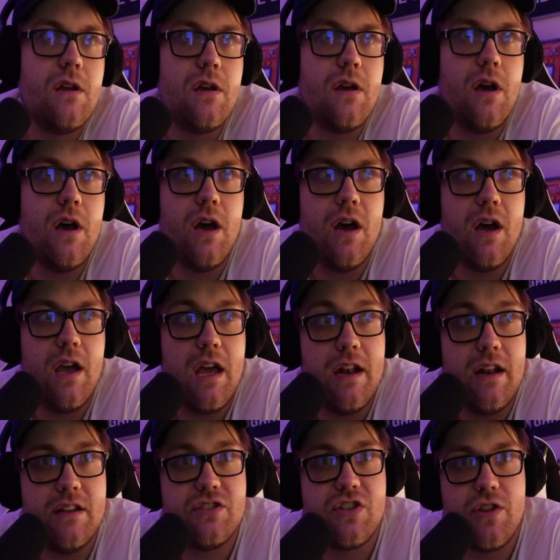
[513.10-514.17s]

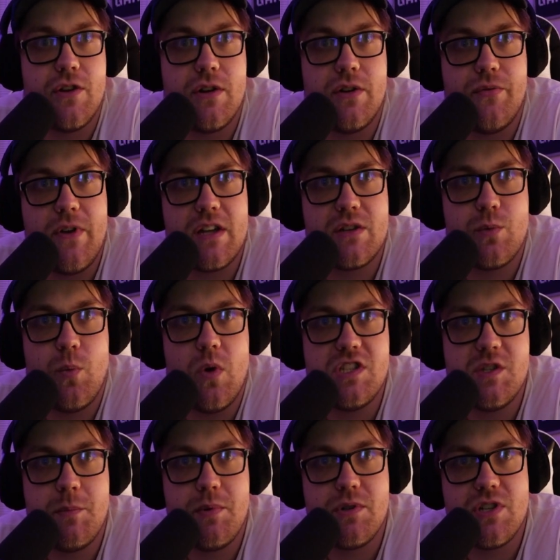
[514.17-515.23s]
And its third effect,
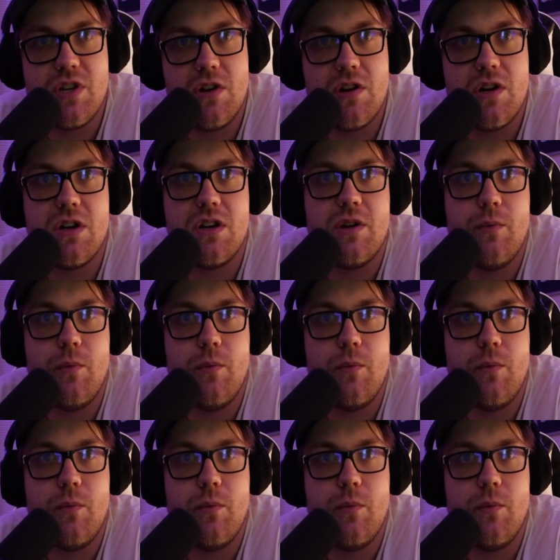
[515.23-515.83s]
once per turn,